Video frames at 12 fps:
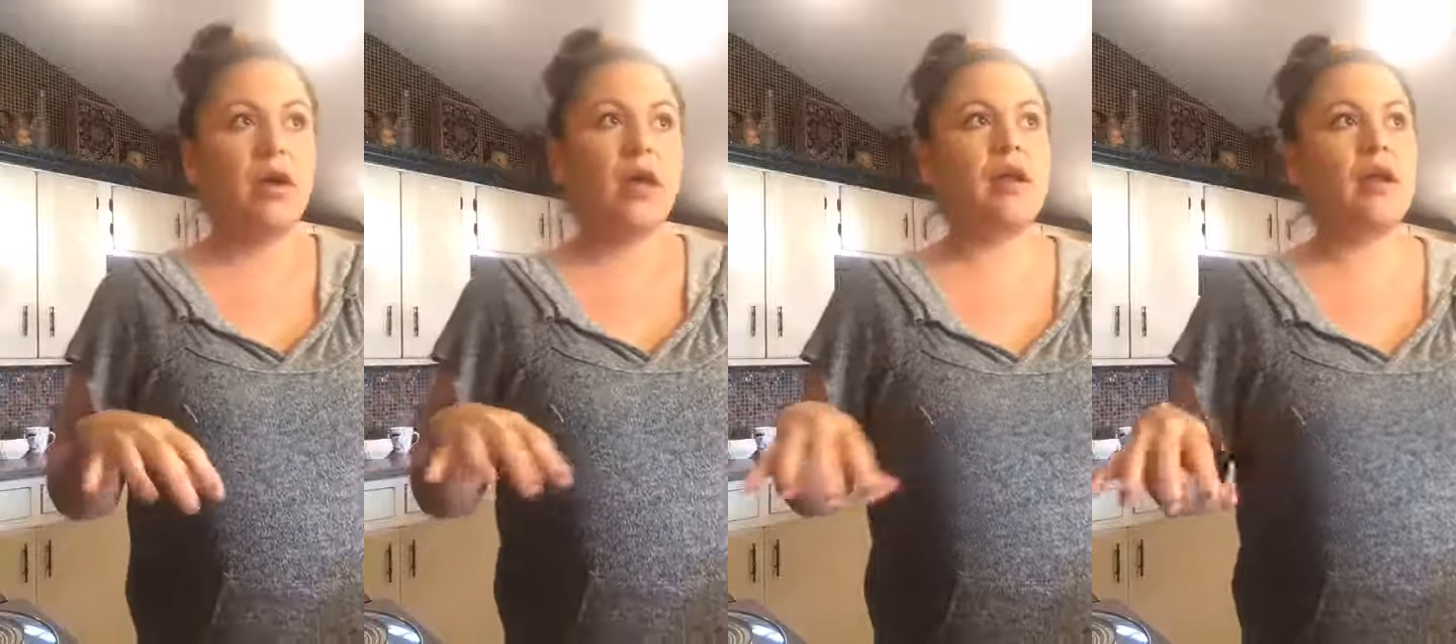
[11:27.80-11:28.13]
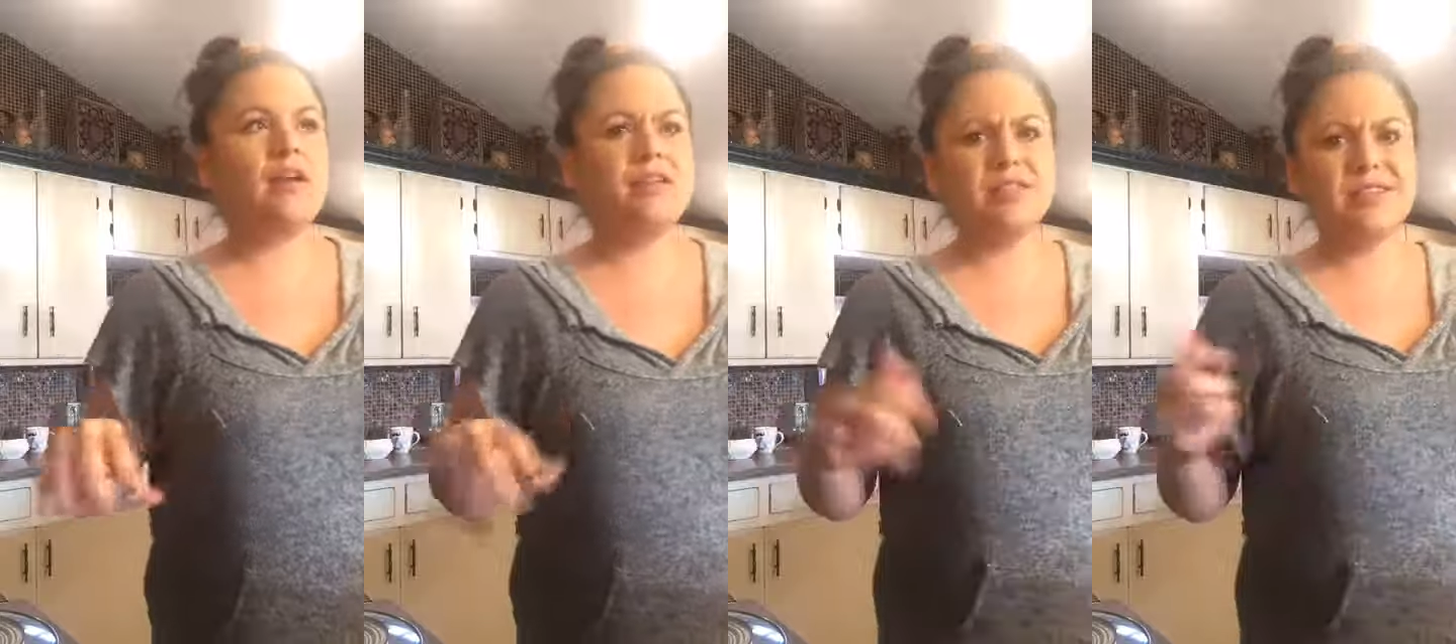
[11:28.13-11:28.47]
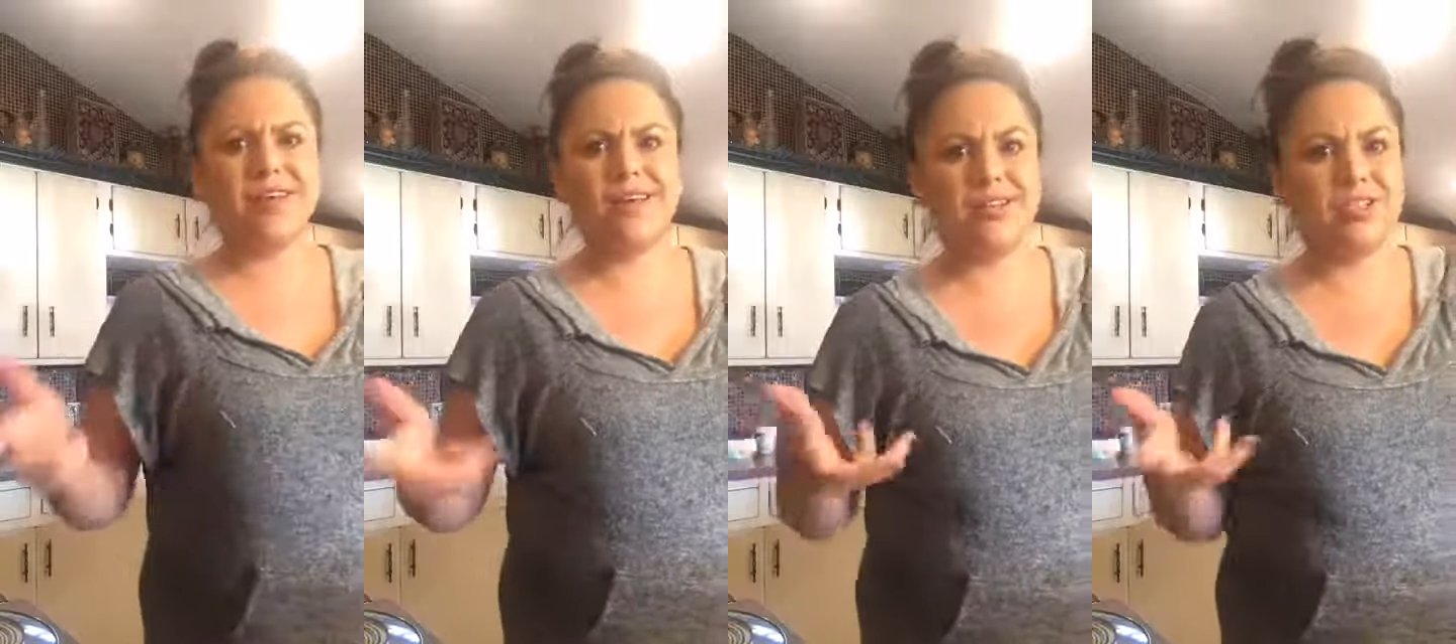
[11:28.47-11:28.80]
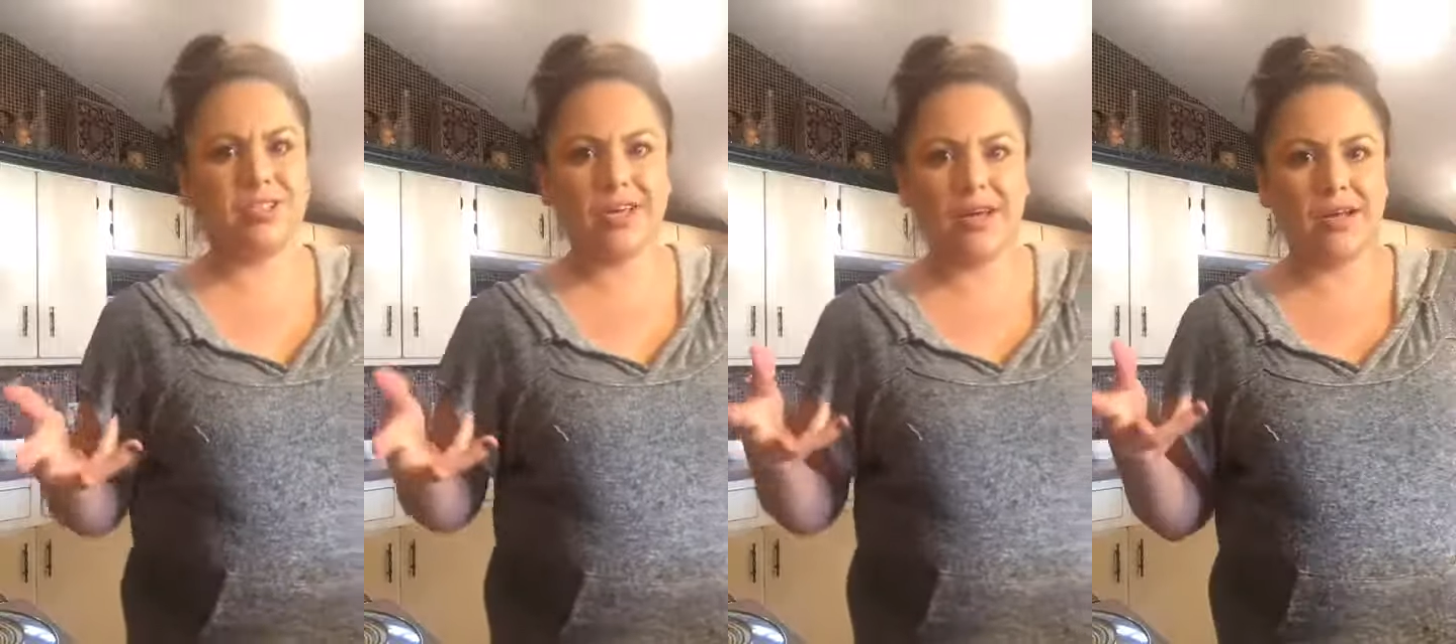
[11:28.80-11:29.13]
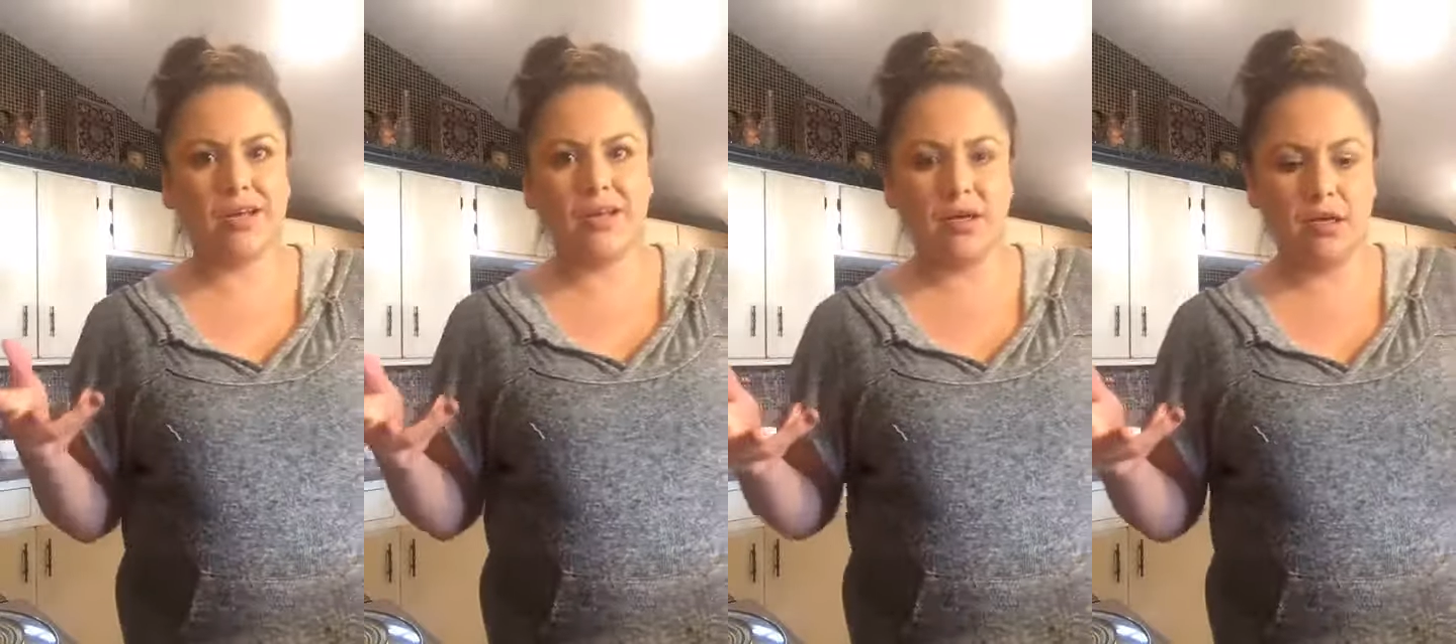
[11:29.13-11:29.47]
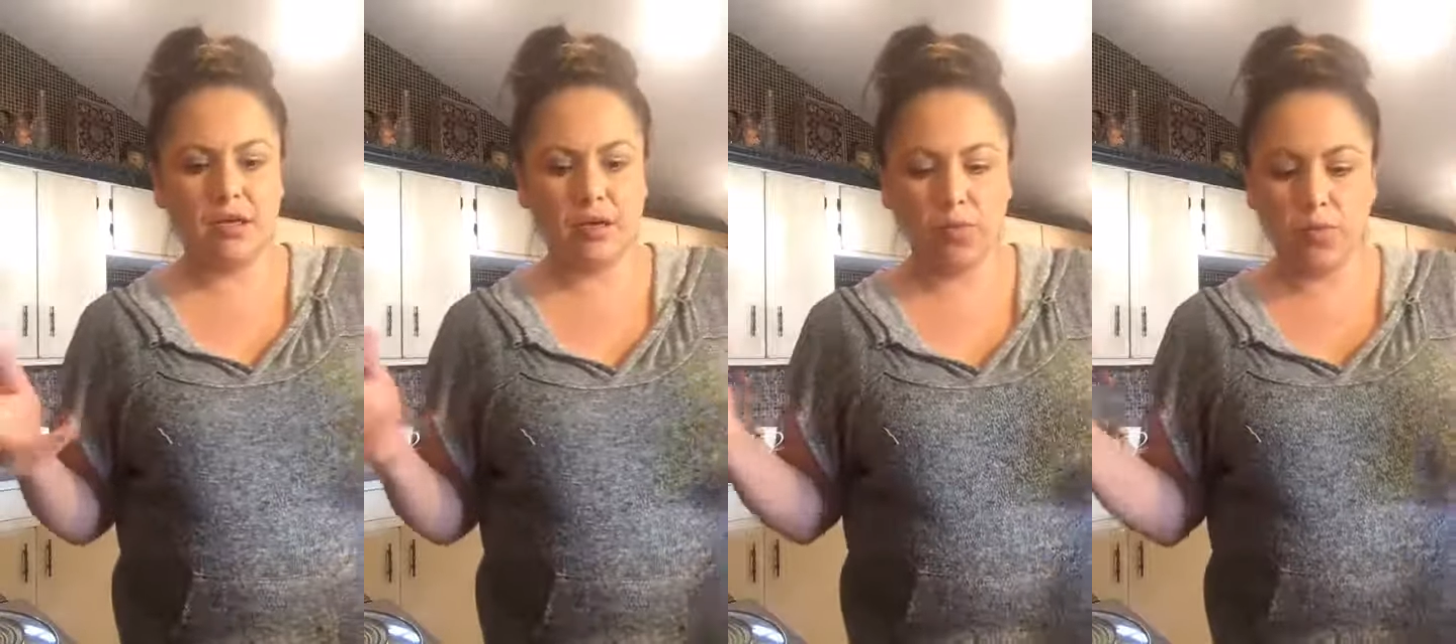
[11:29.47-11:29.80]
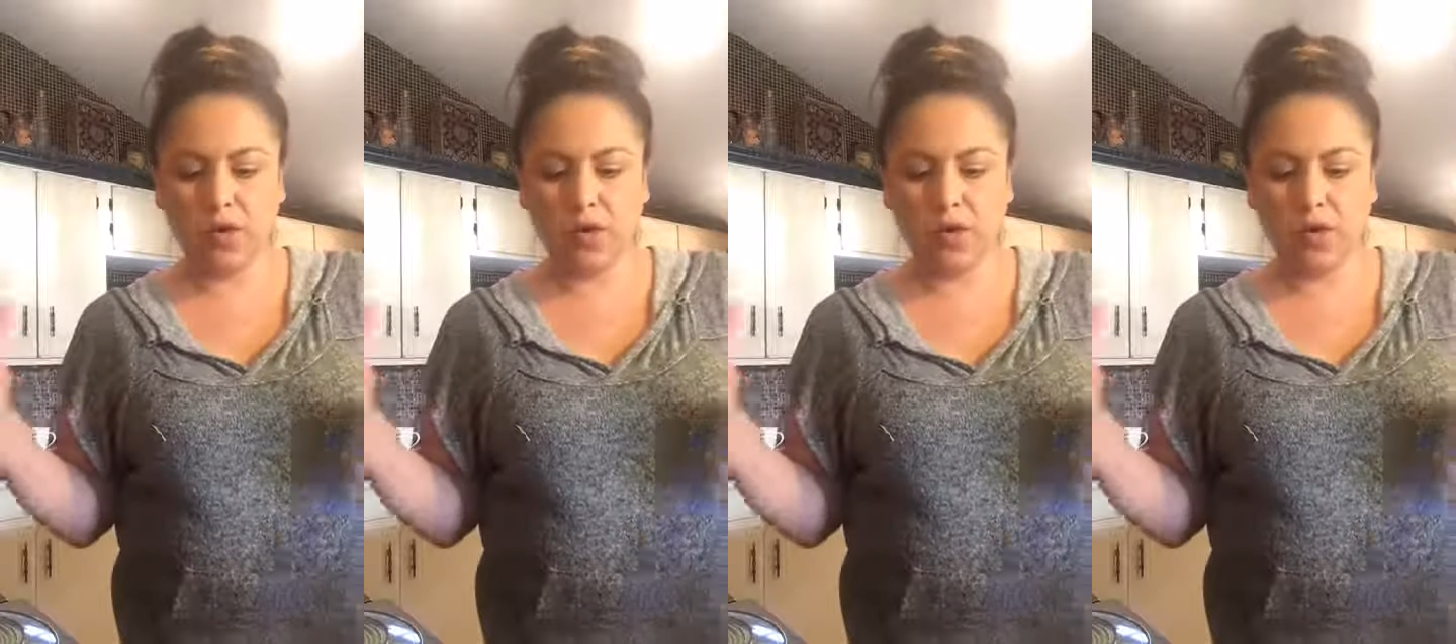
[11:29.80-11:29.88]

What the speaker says: And honestly, just kind of